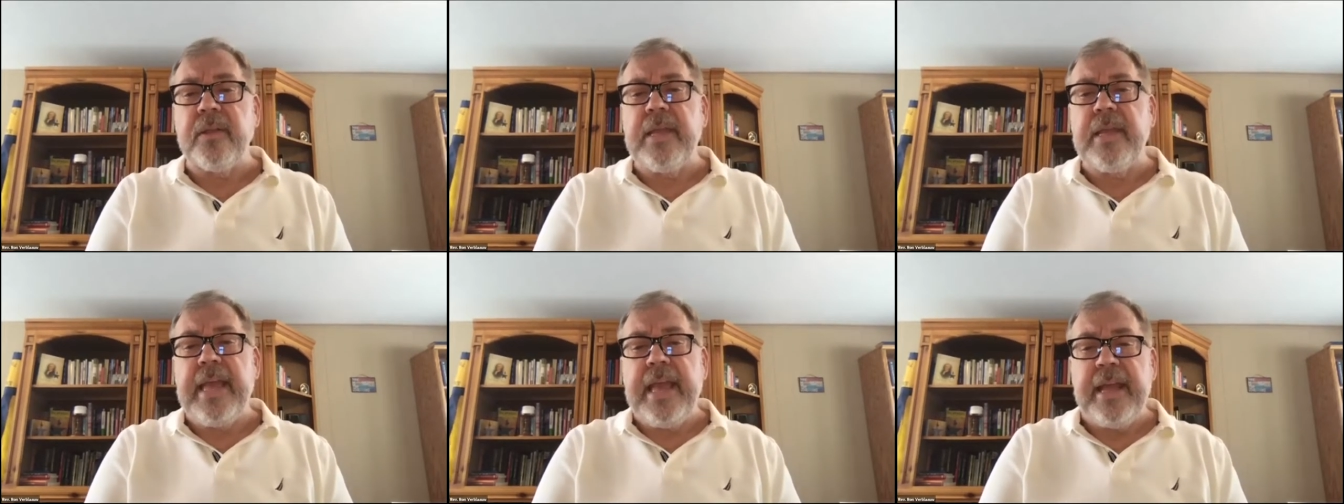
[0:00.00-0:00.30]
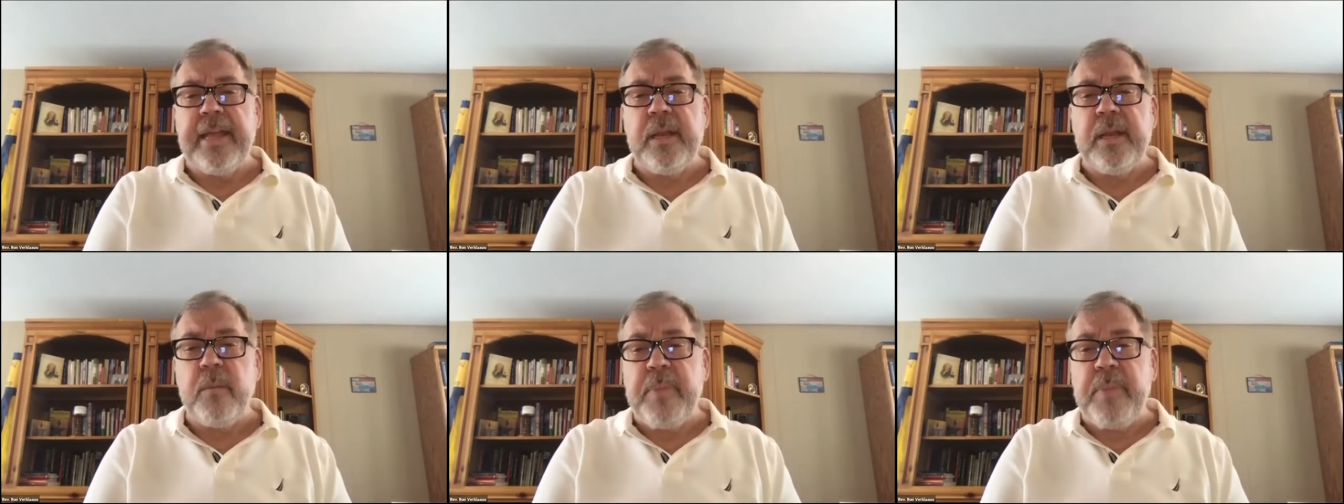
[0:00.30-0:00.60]
and
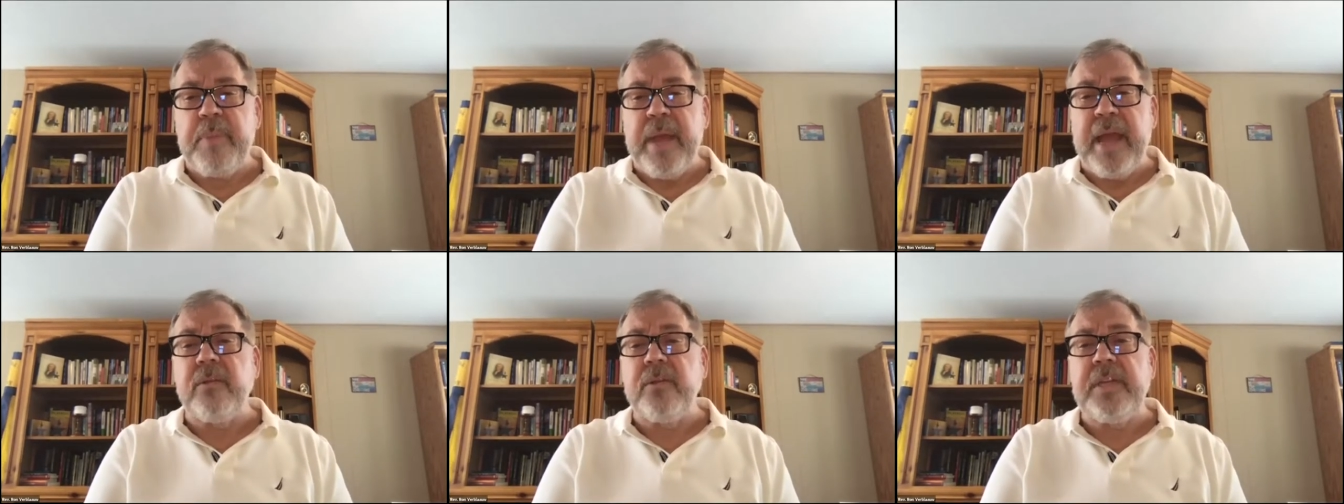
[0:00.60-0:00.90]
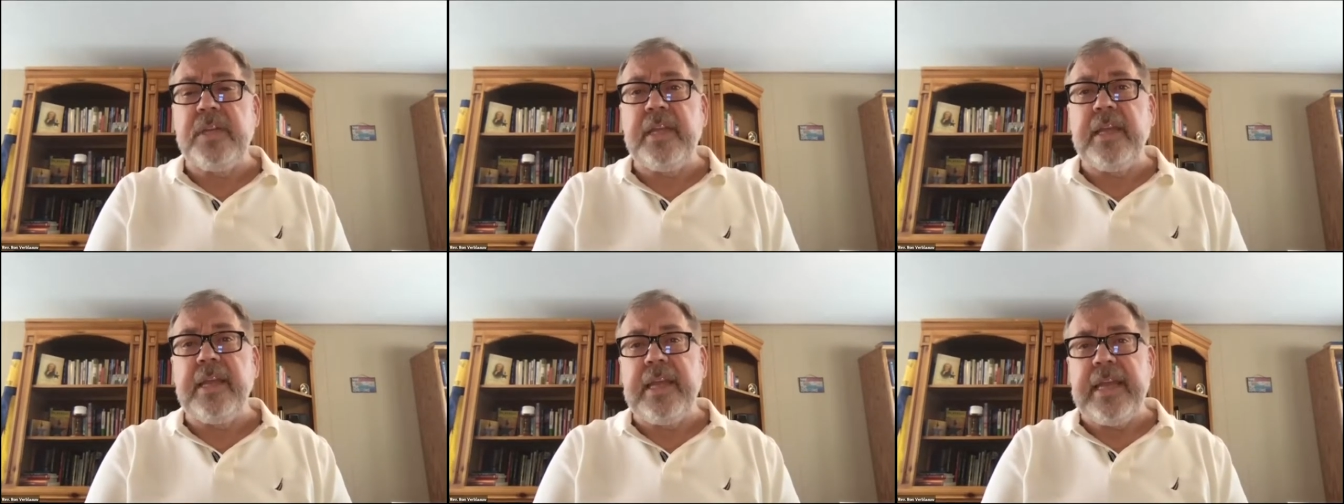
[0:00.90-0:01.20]

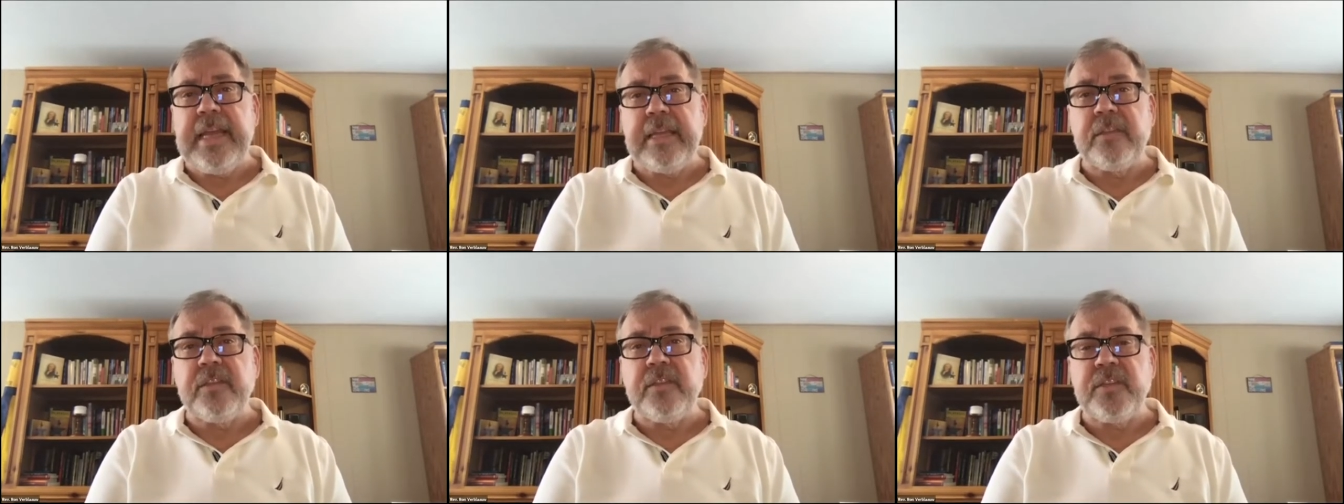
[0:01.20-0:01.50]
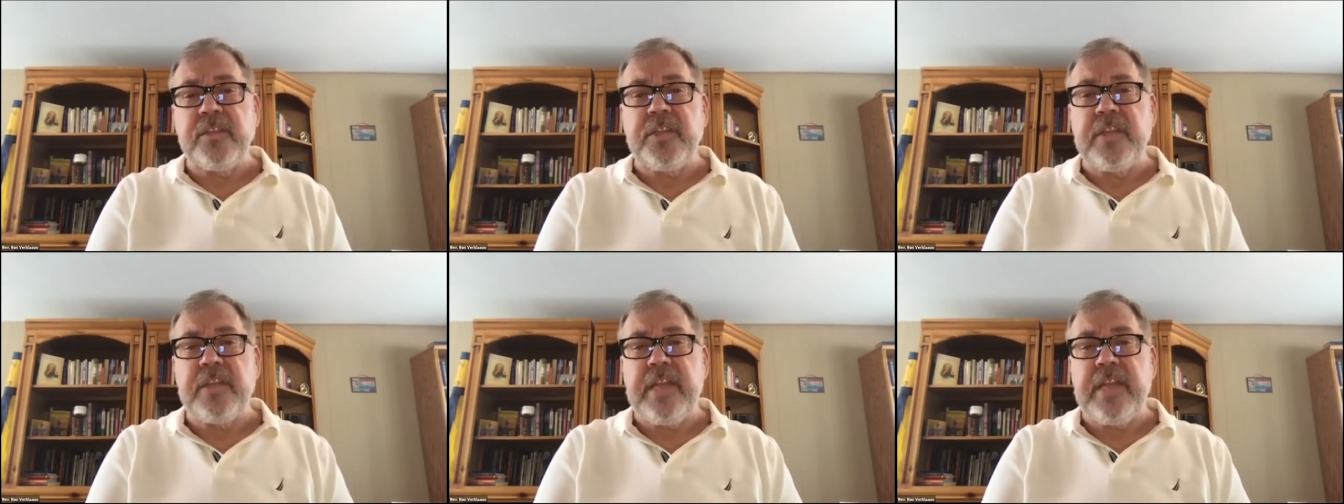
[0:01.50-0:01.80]
abounding in
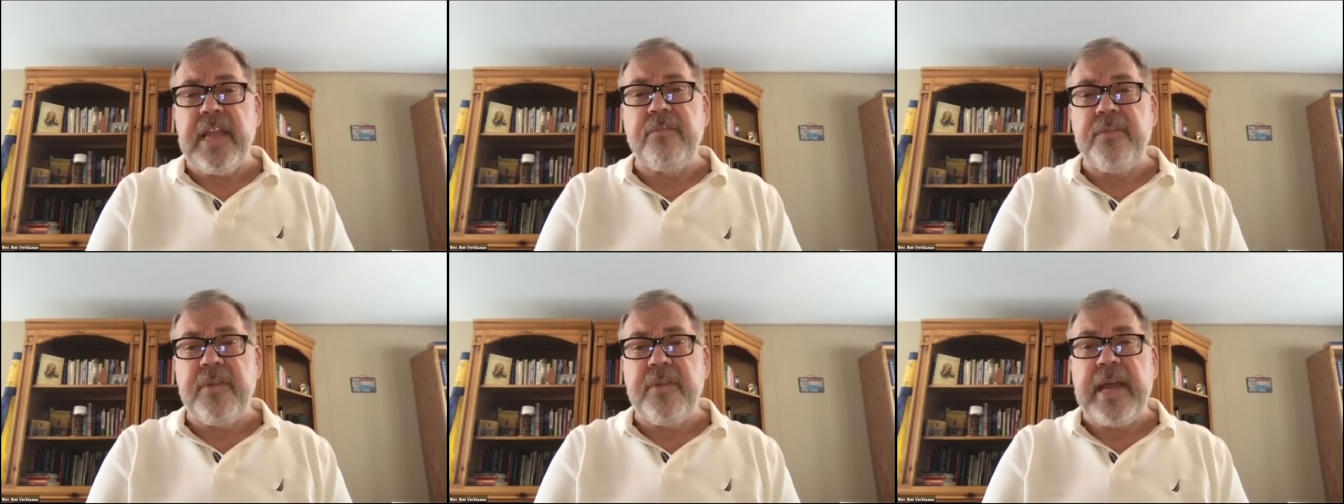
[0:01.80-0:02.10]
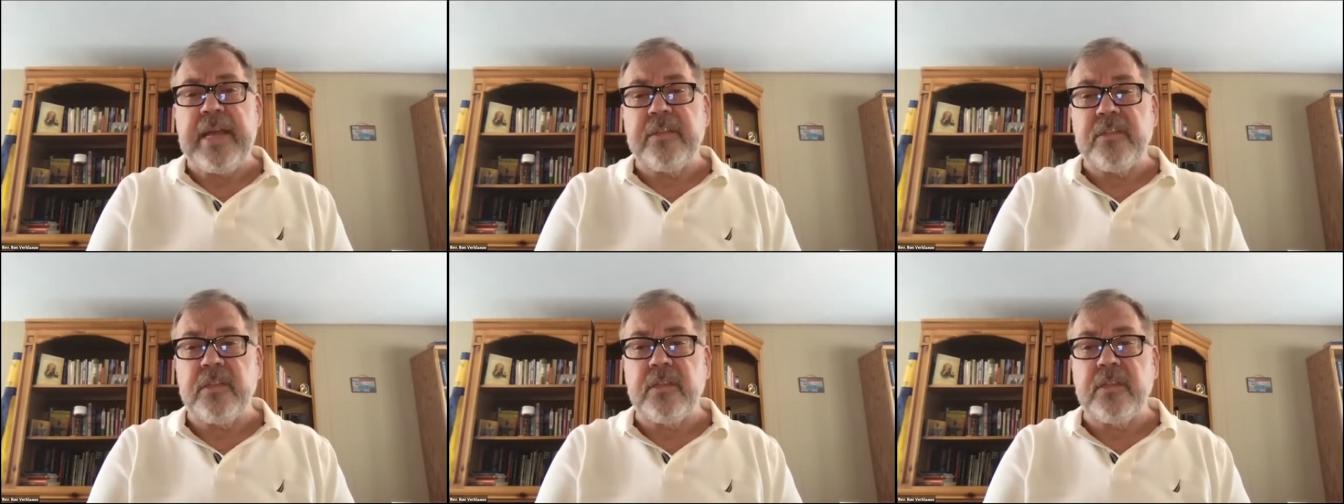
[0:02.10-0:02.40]

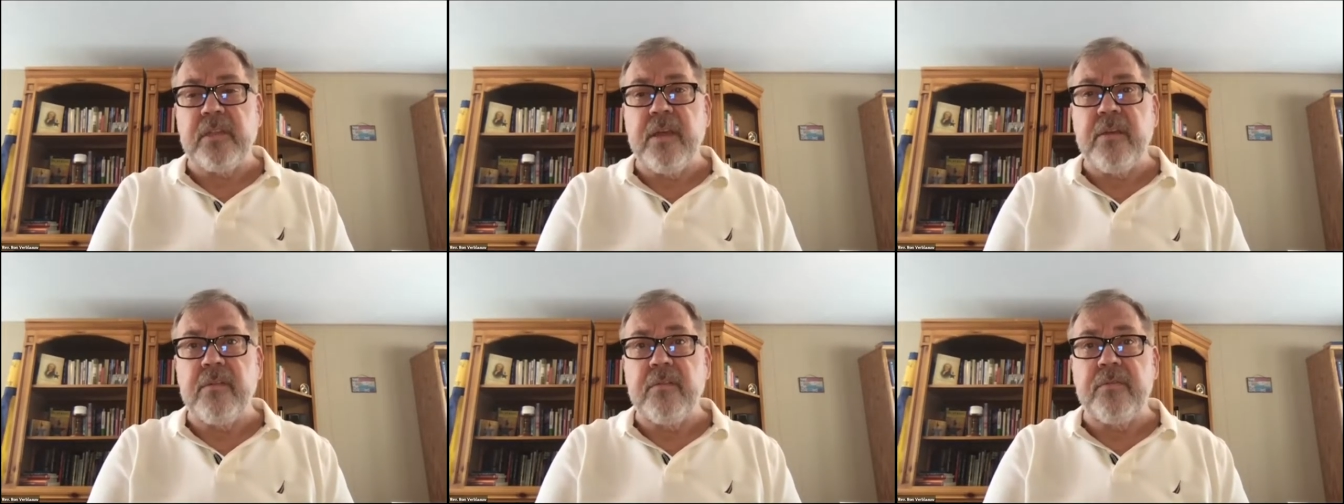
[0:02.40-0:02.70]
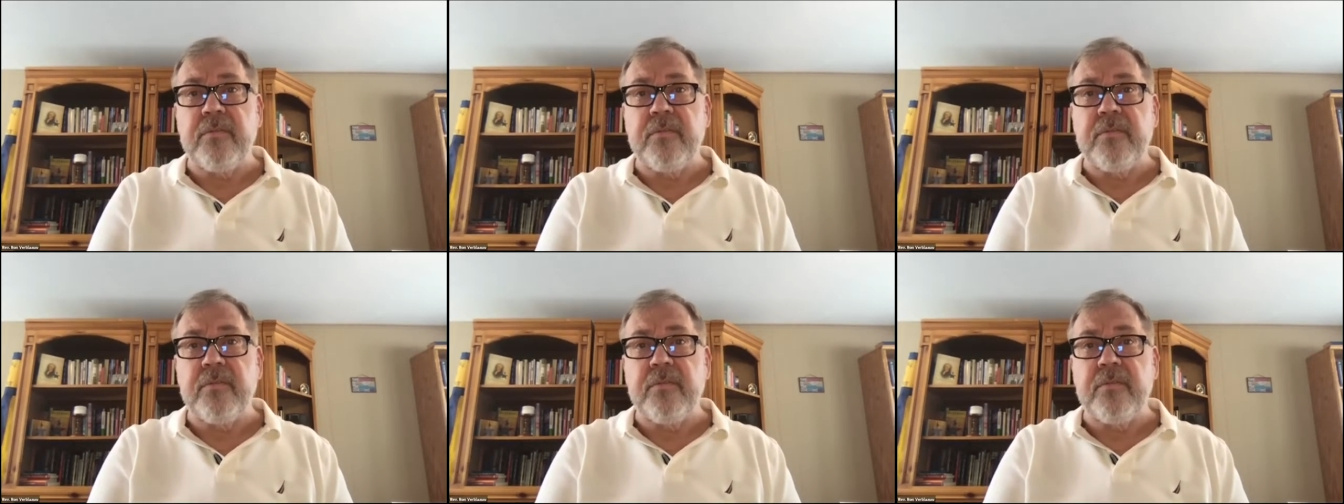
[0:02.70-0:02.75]
steadfast love.